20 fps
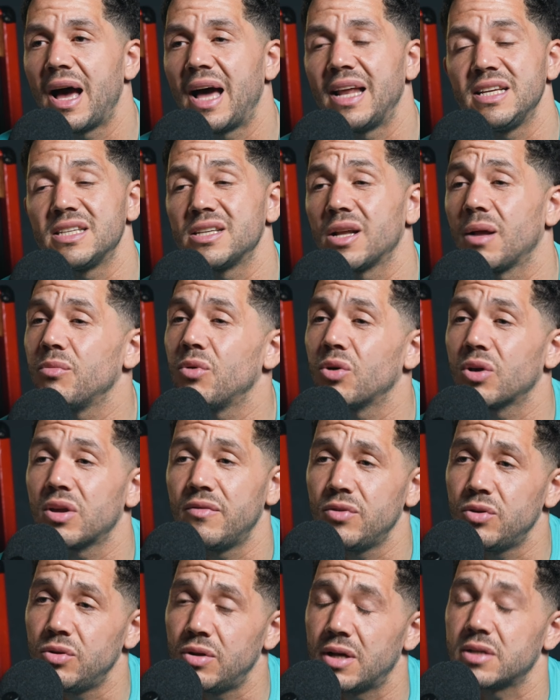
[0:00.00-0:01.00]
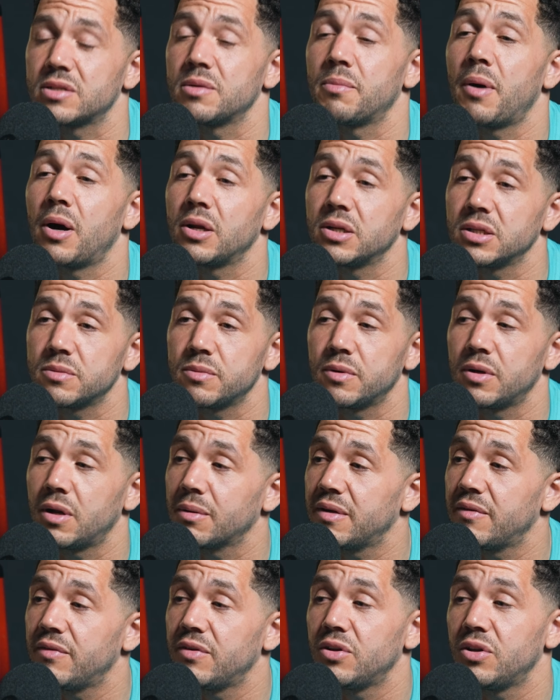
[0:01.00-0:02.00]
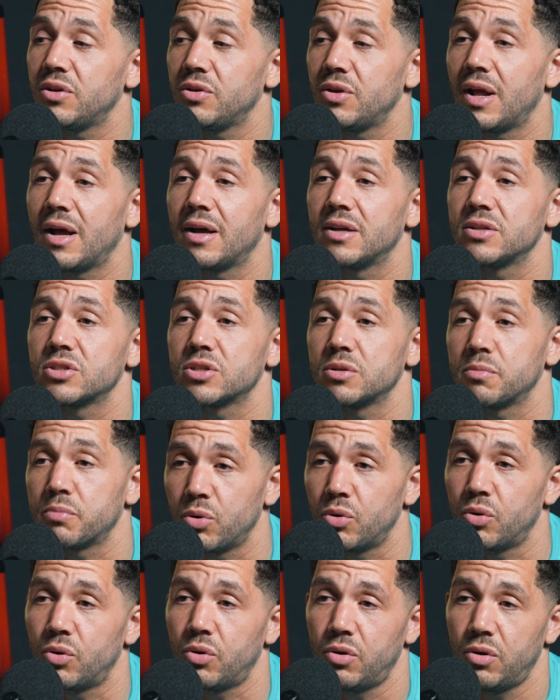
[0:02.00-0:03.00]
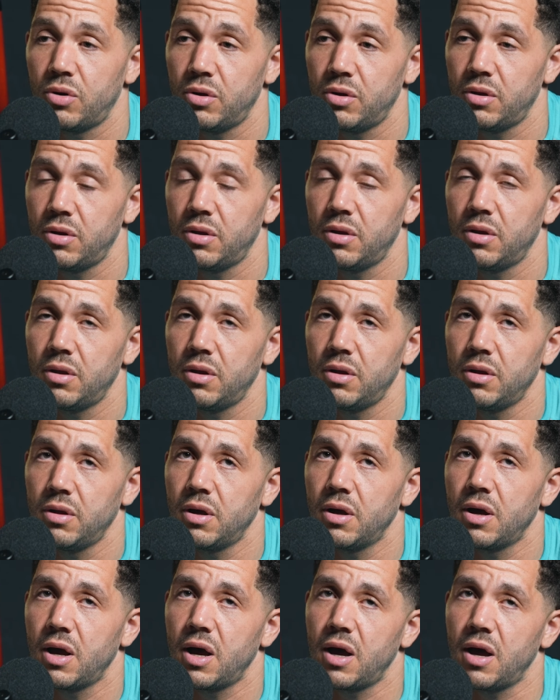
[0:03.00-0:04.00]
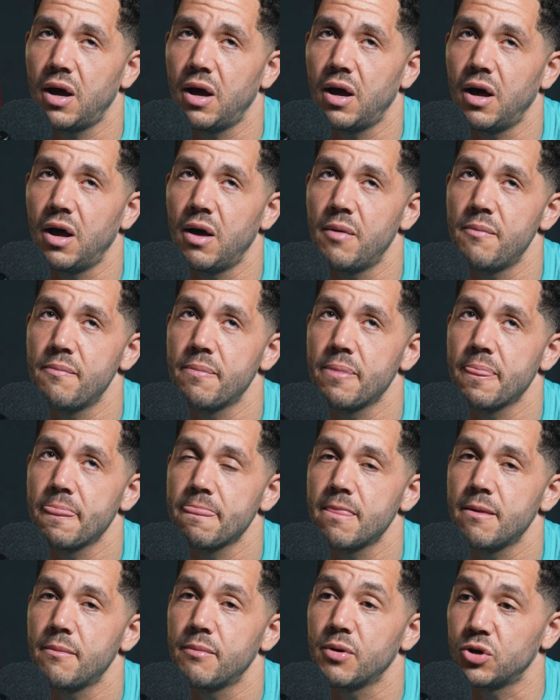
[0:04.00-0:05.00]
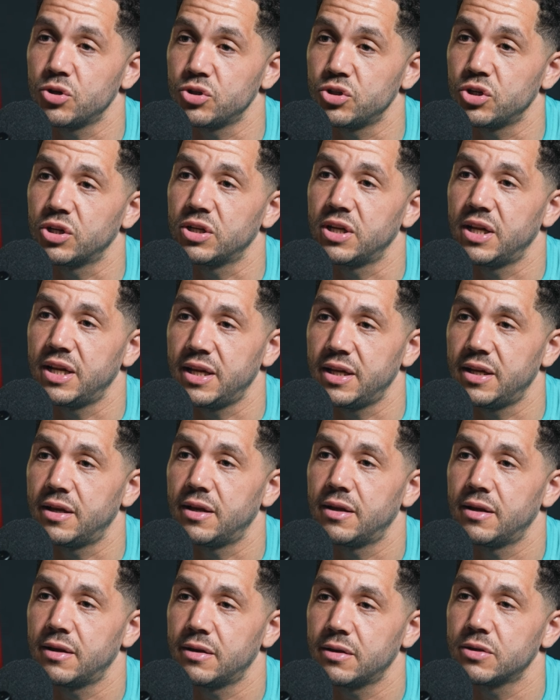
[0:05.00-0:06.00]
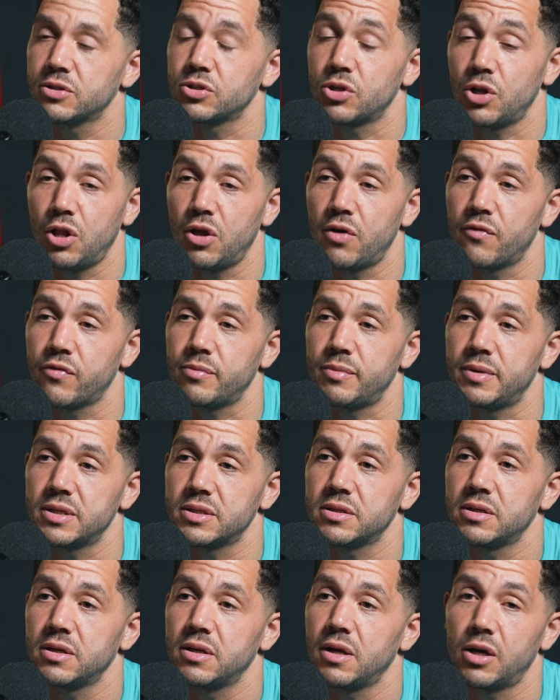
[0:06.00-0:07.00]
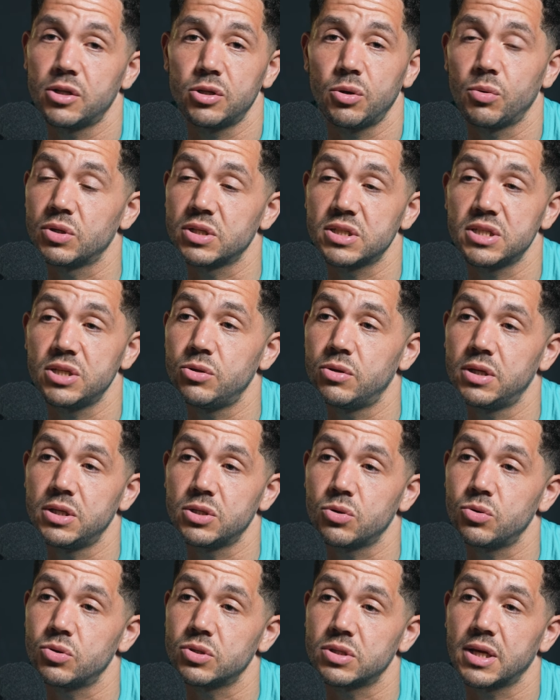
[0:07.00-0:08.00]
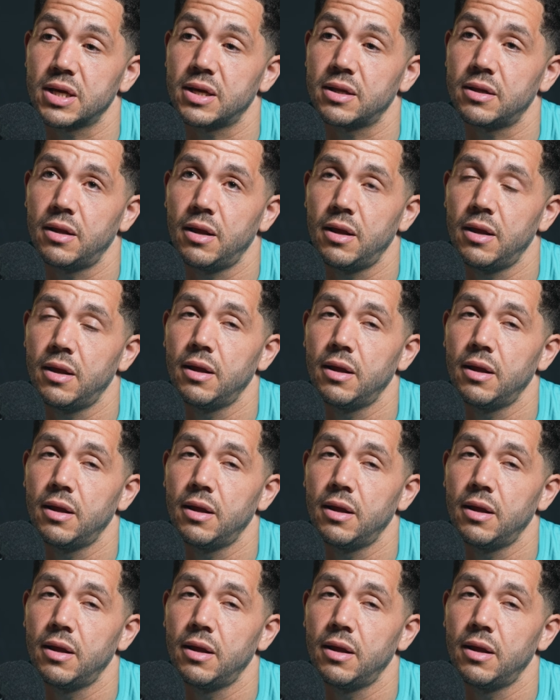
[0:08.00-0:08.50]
And he said, I'm not giving you that as a punishment. I'm giving you that as support. Because you're going to need it. So learn from this. I don't want to see you in these courts again.